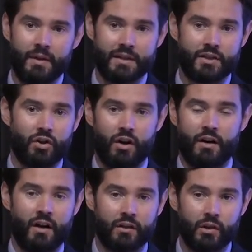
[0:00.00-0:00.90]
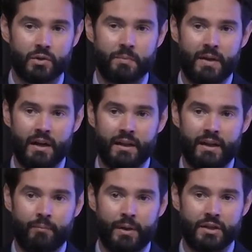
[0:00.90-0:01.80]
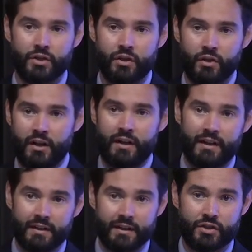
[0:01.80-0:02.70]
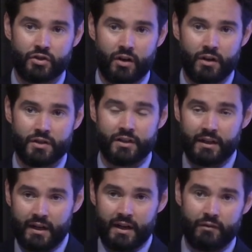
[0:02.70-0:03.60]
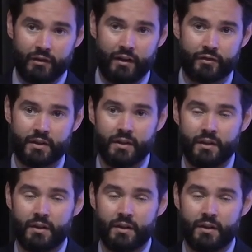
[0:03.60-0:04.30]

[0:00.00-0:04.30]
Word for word: is started on clozapine on the inpatient unit and then discharged and kind of left